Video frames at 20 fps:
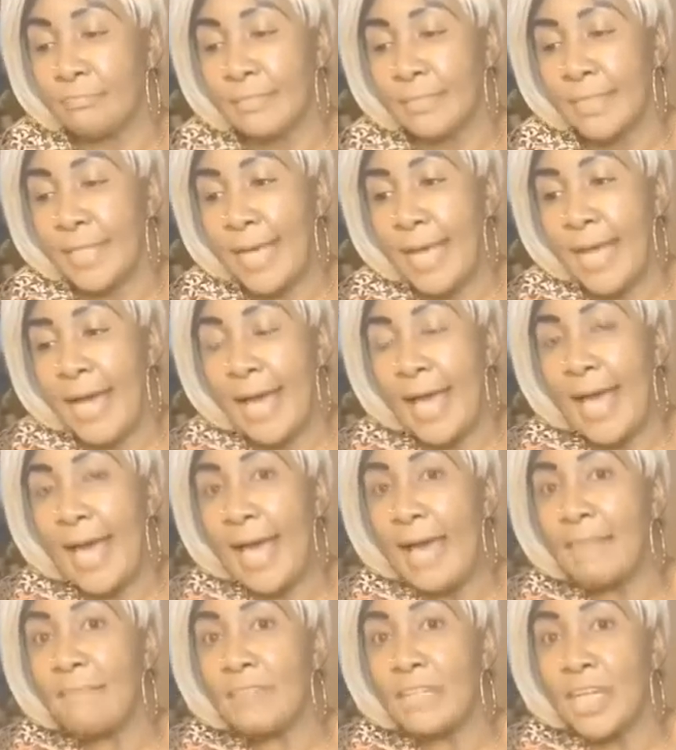I have a
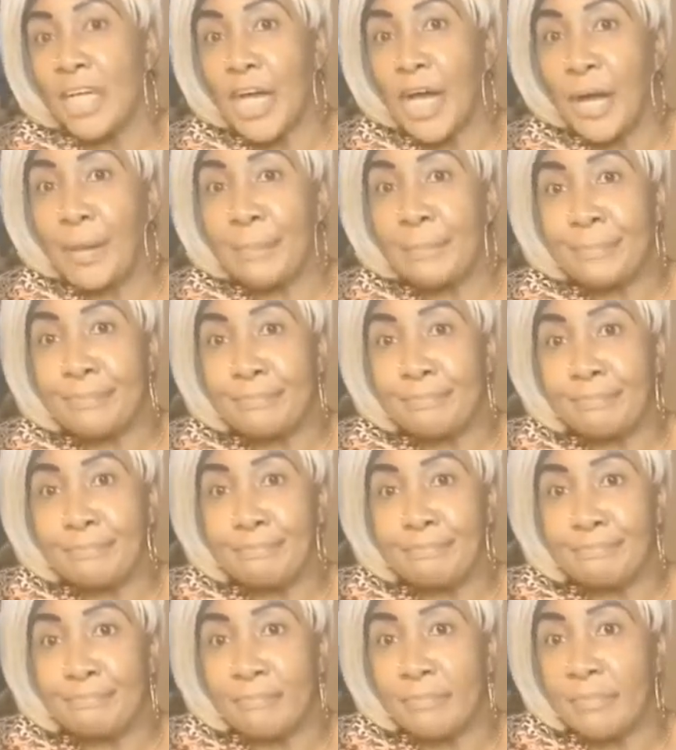cup
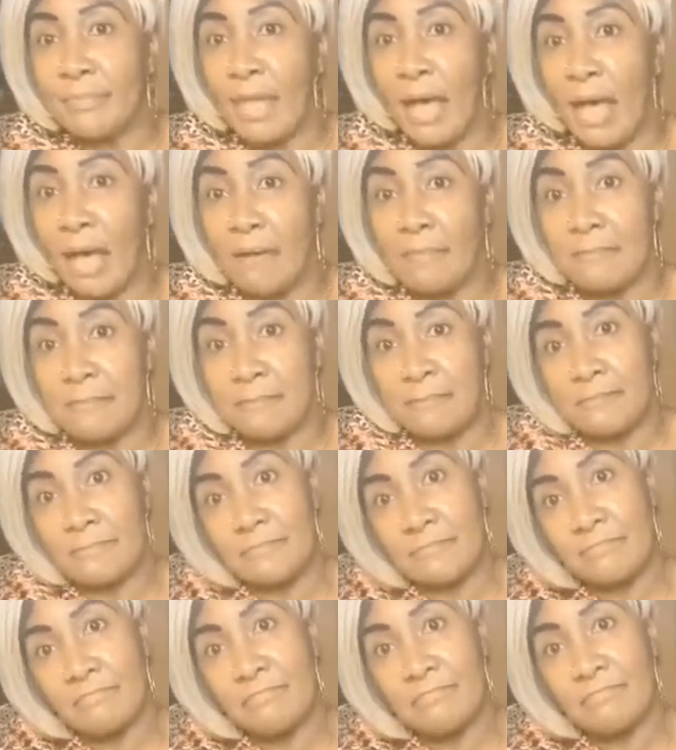of
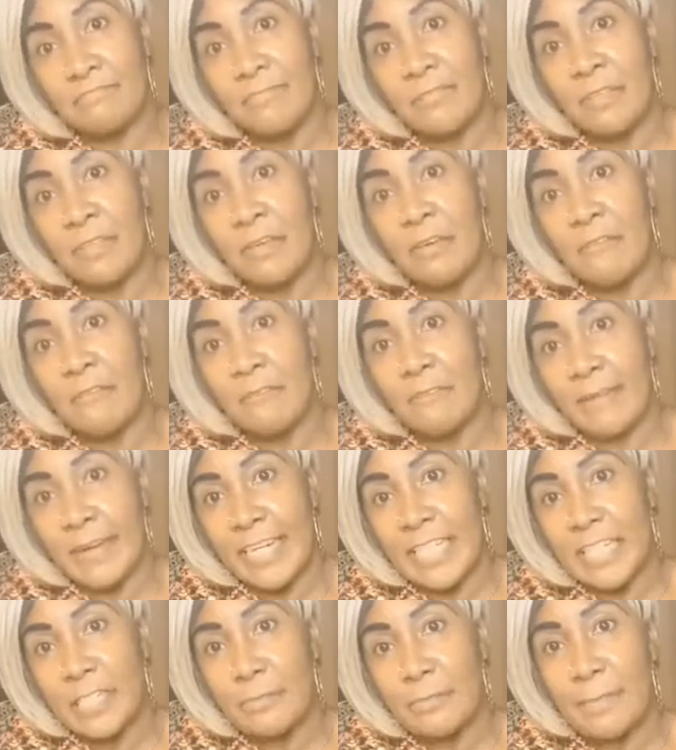fresh
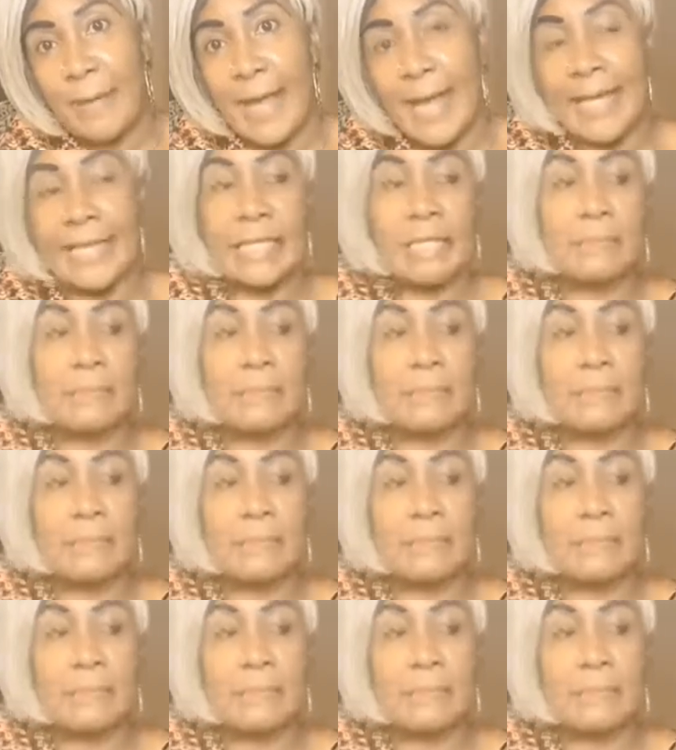pineapple.